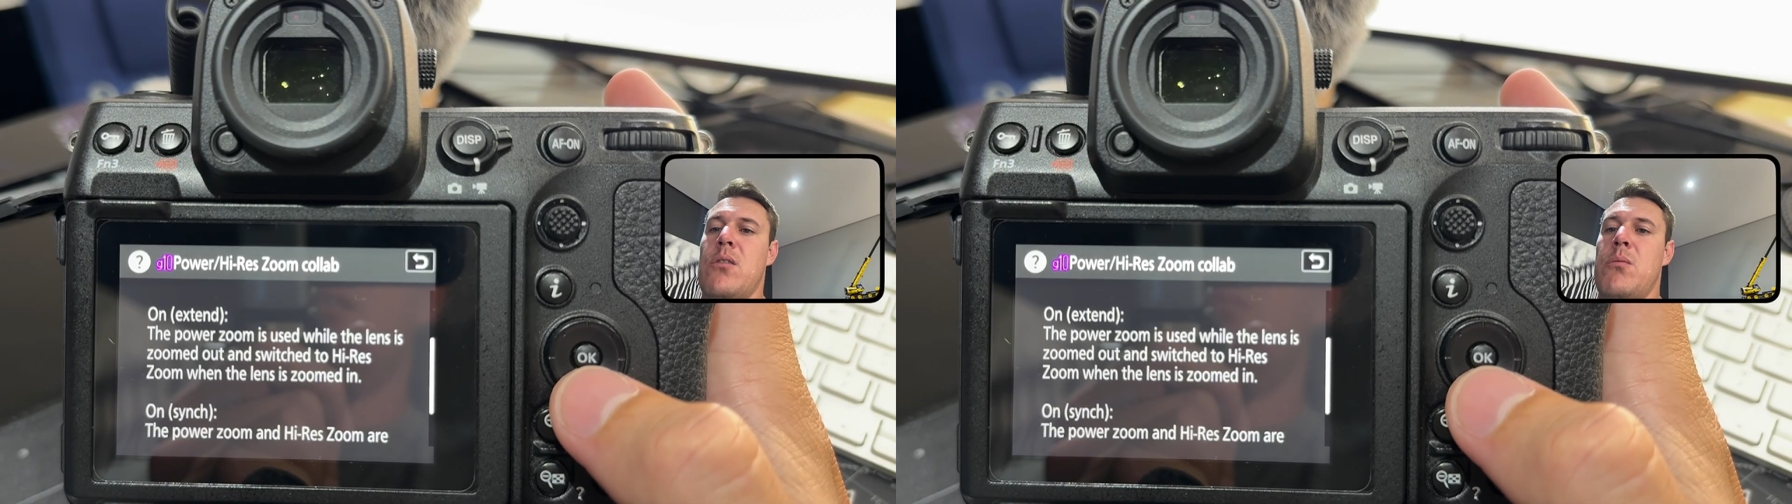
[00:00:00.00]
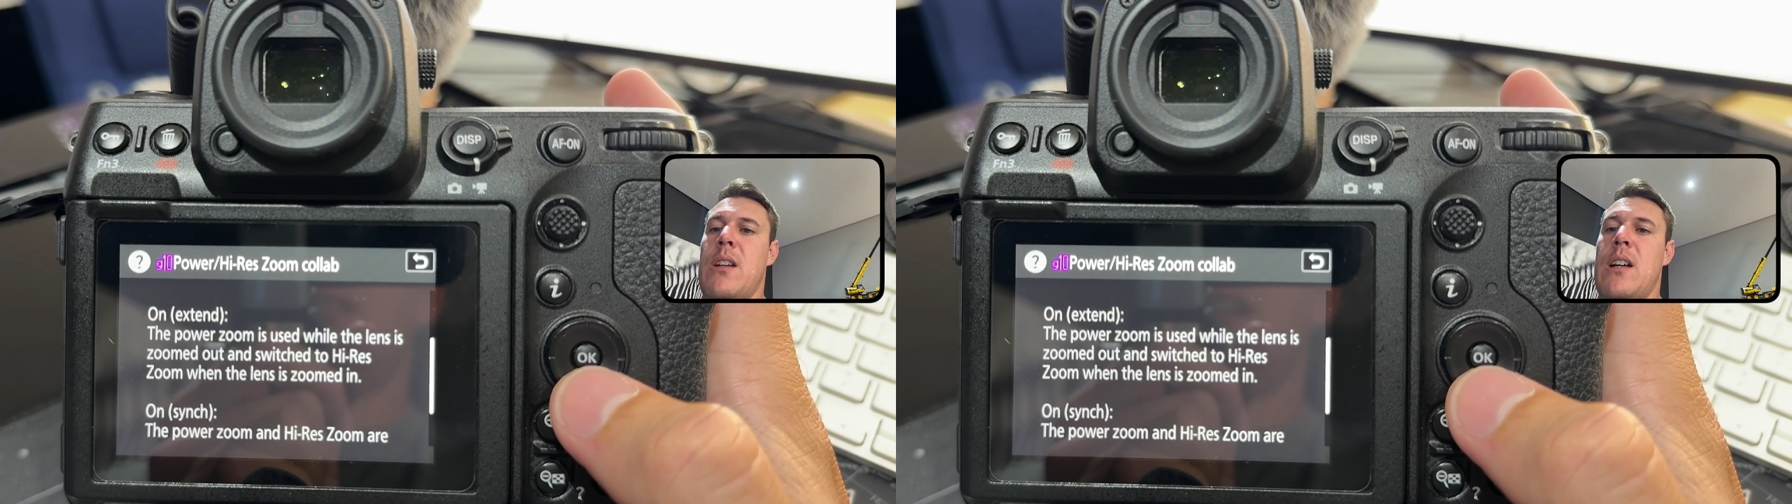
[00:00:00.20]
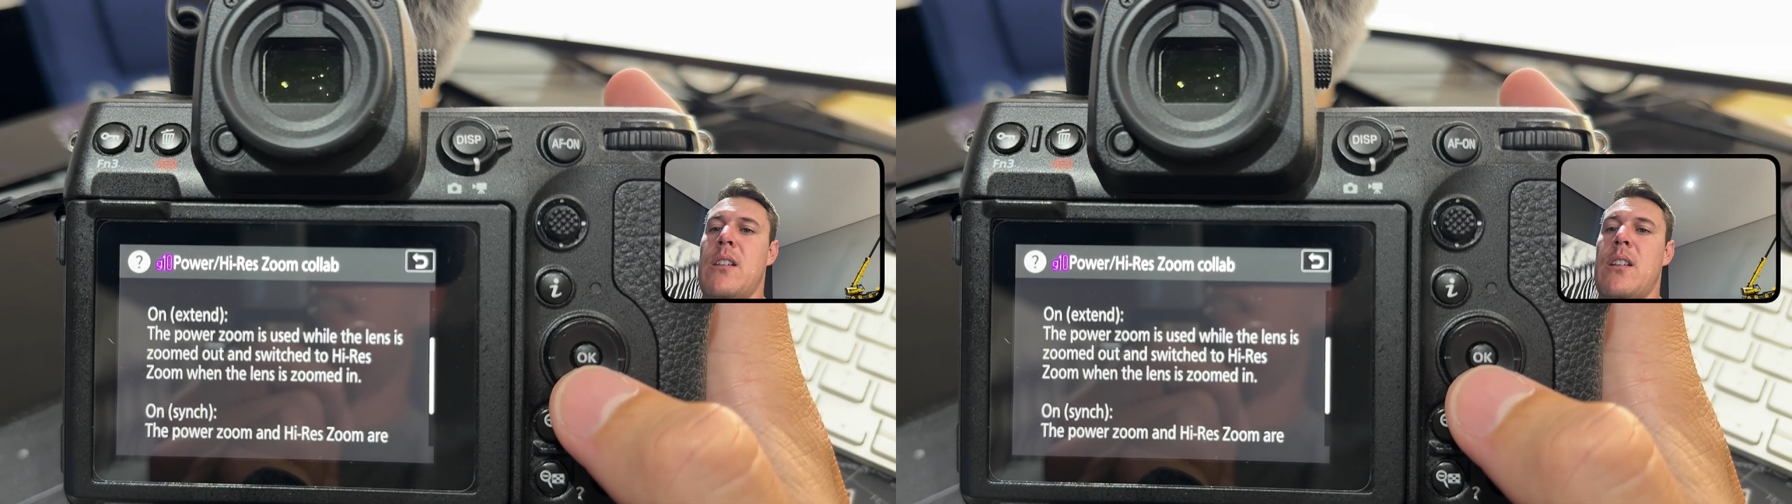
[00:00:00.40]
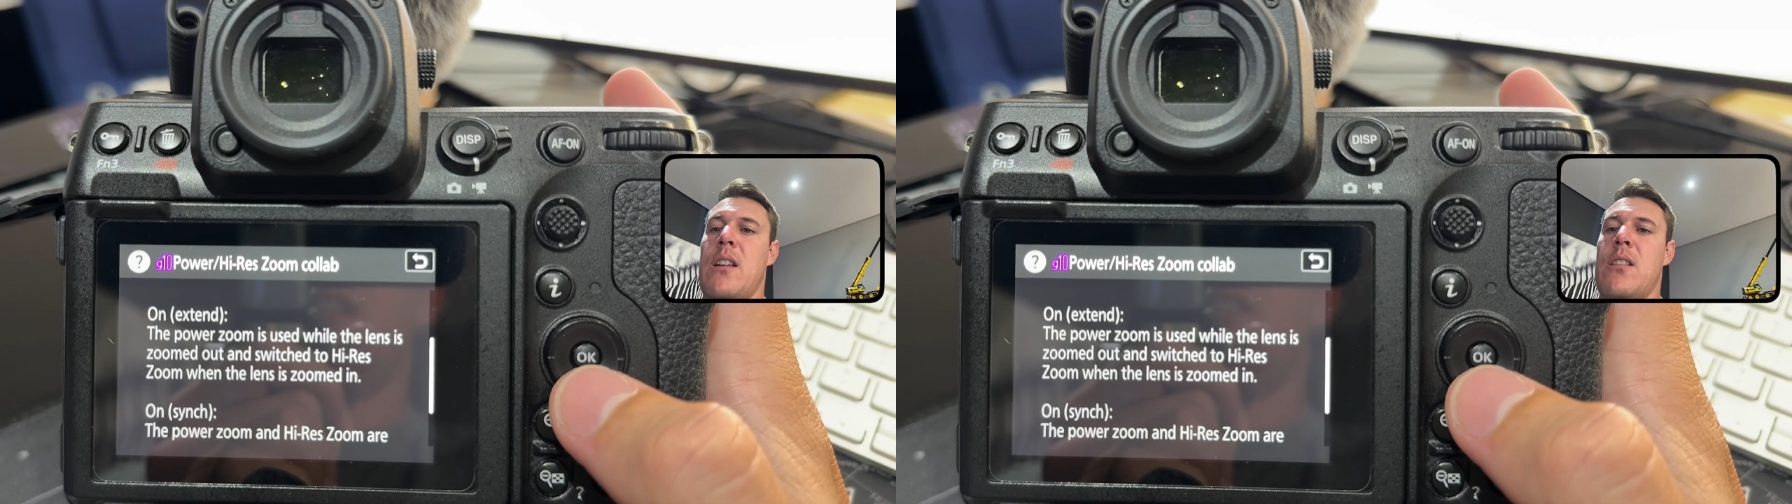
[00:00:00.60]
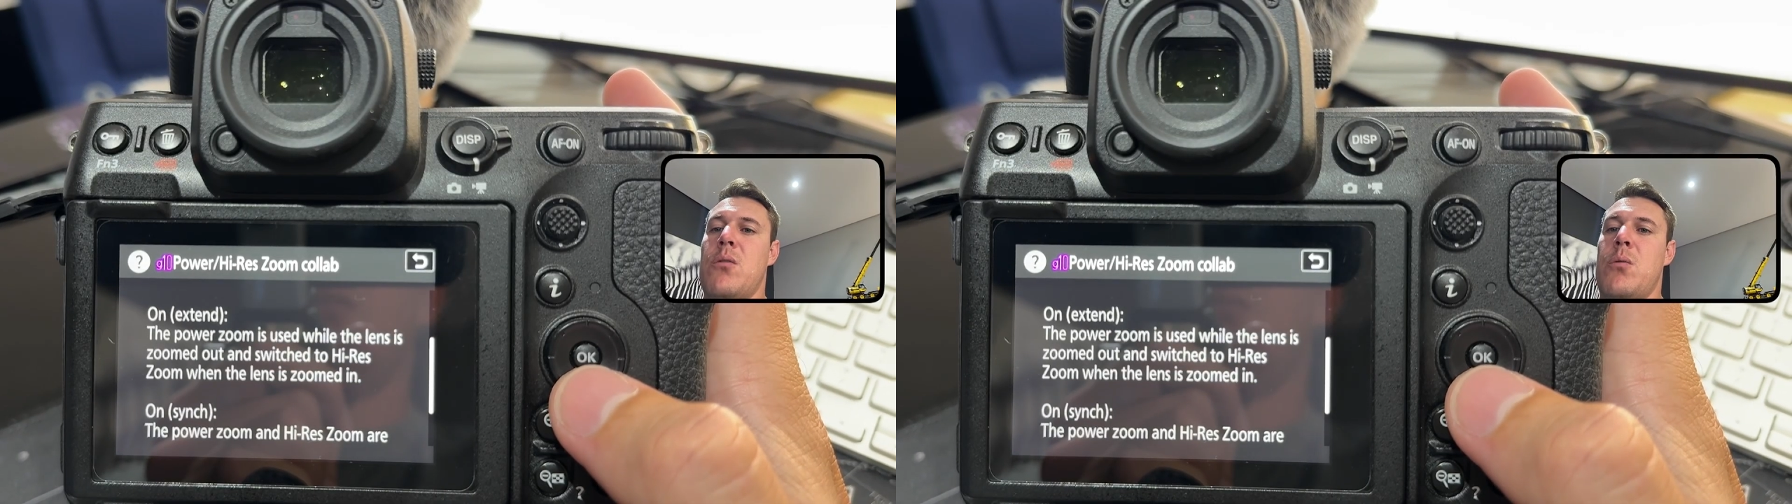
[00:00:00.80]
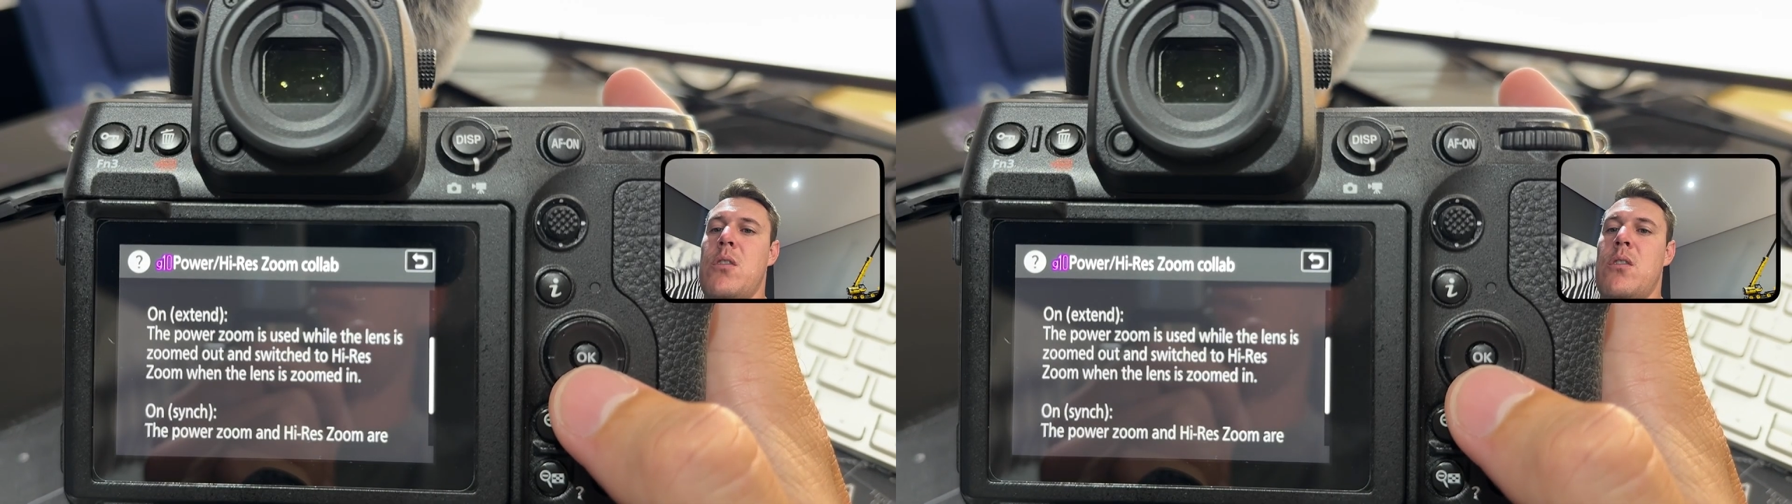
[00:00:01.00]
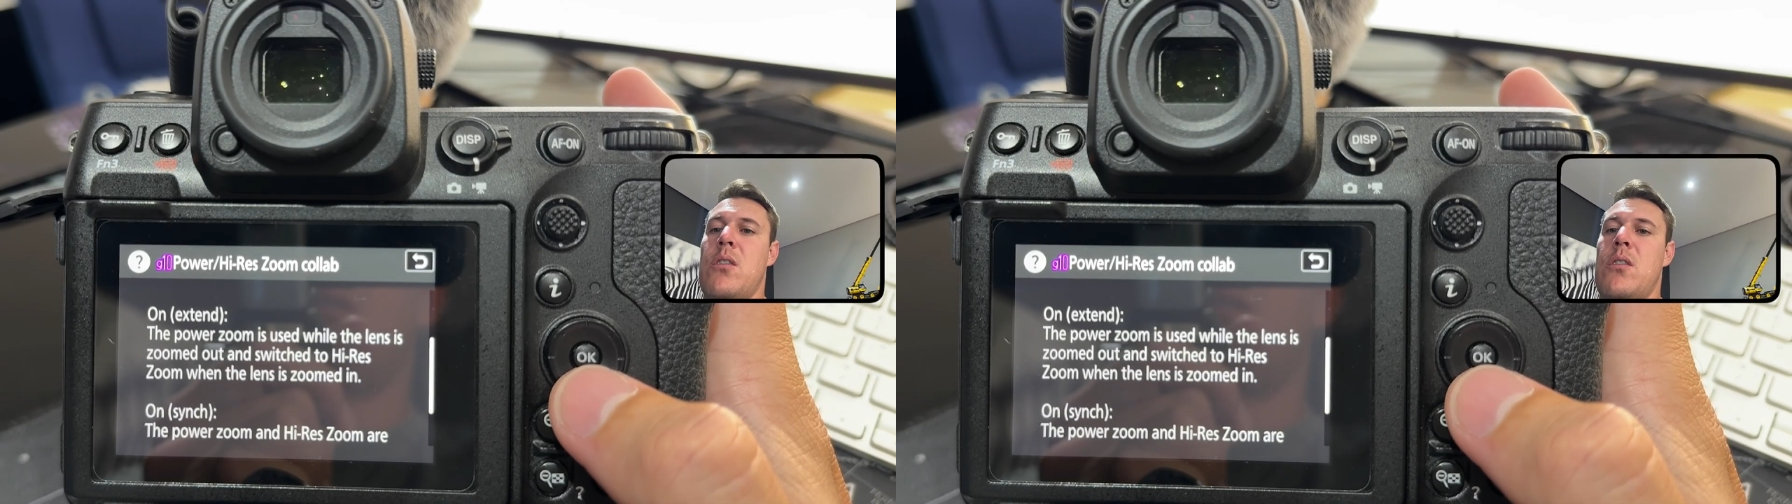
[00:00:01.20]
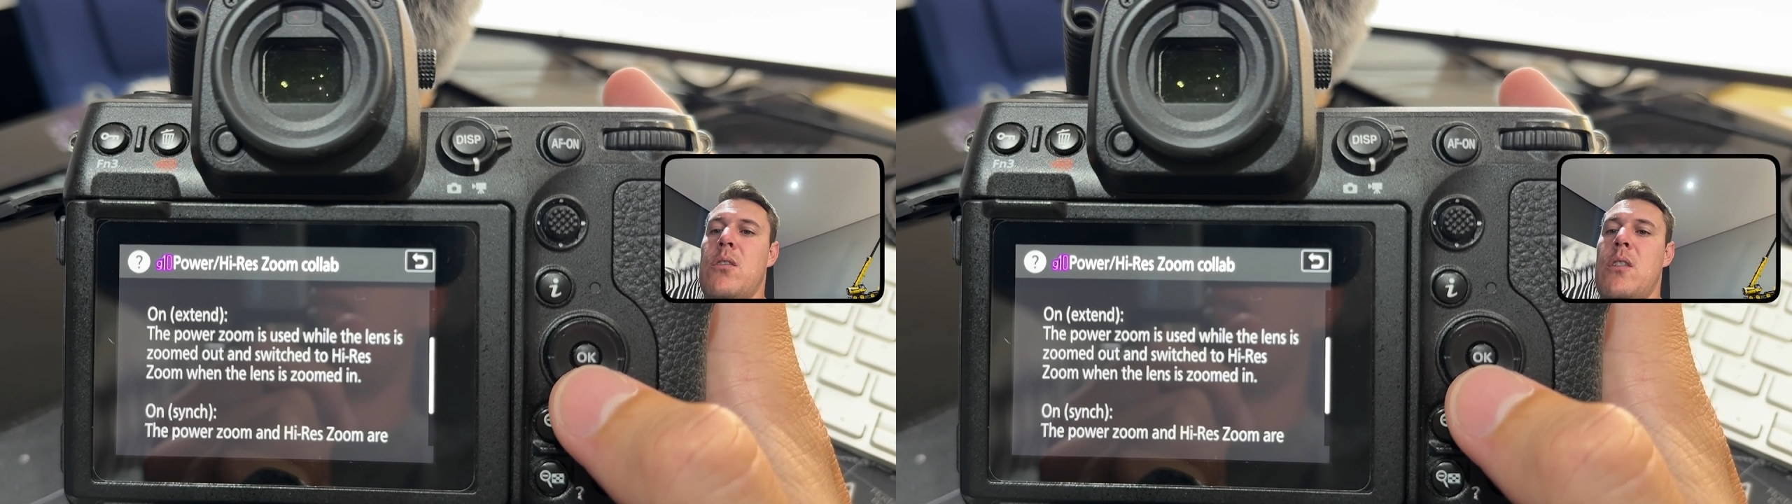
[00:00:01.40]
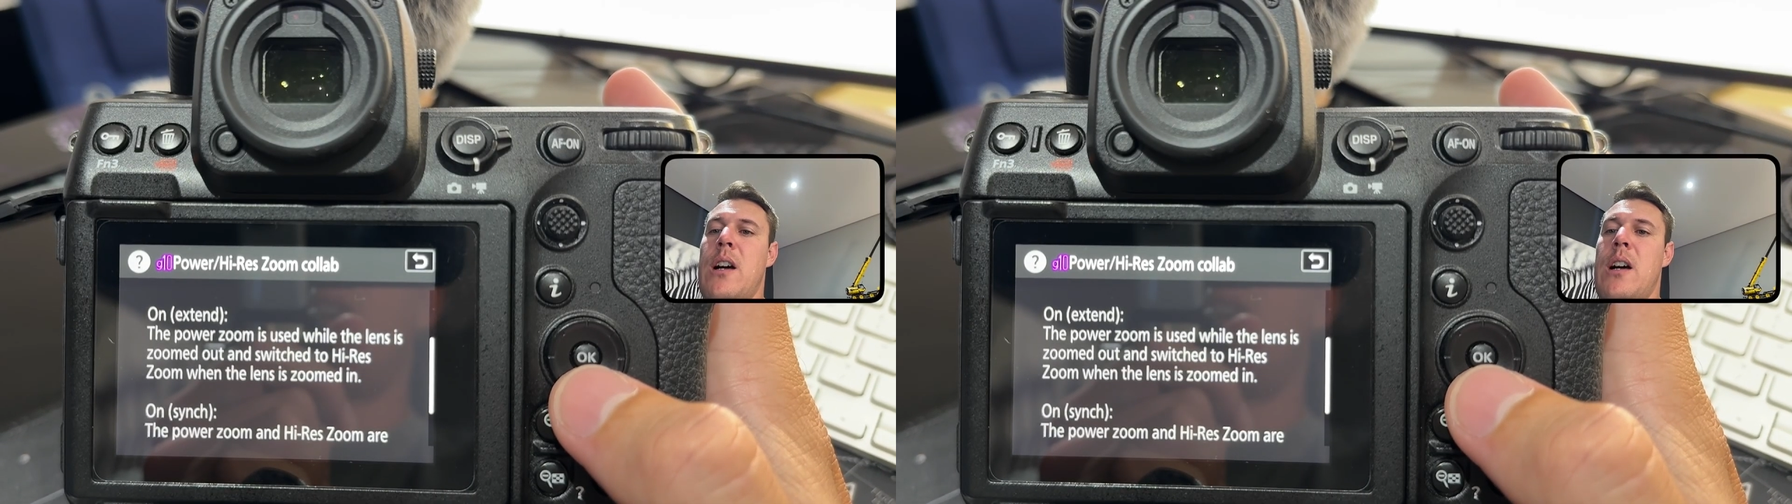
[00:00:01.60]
zoomed out and switched to